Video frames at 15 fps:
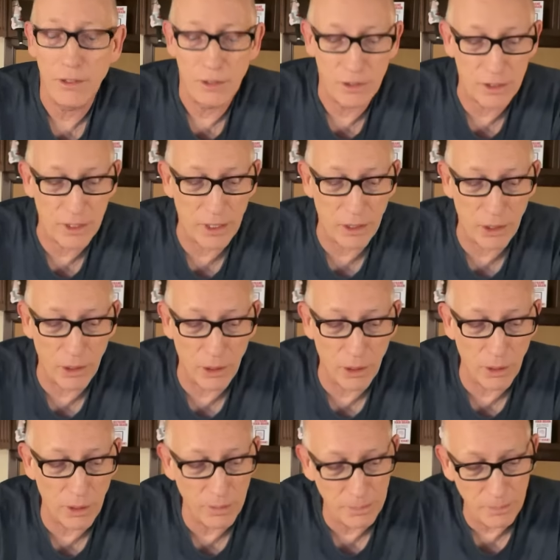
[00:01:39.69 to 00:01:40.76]

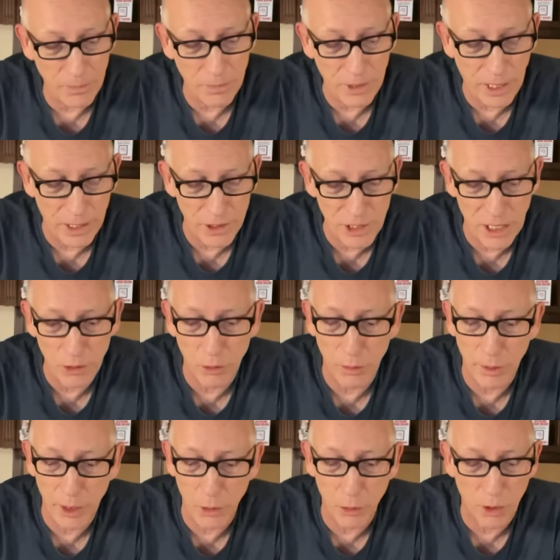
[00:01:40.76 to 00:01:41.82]
So, yeah, Jen will
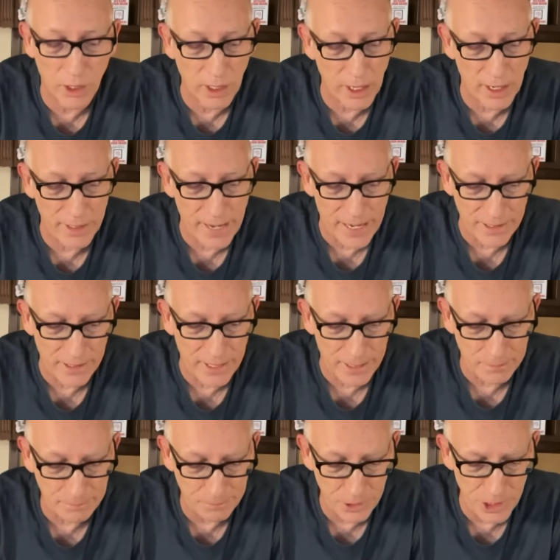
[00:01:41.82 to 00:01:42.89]
be working on that
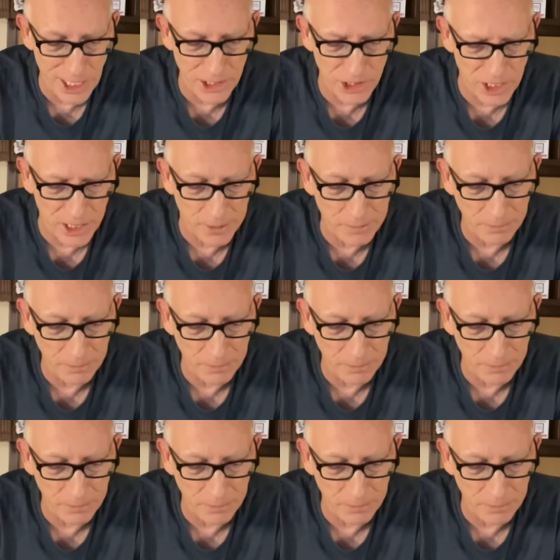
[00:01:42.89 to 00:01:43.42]
today. Gen Z,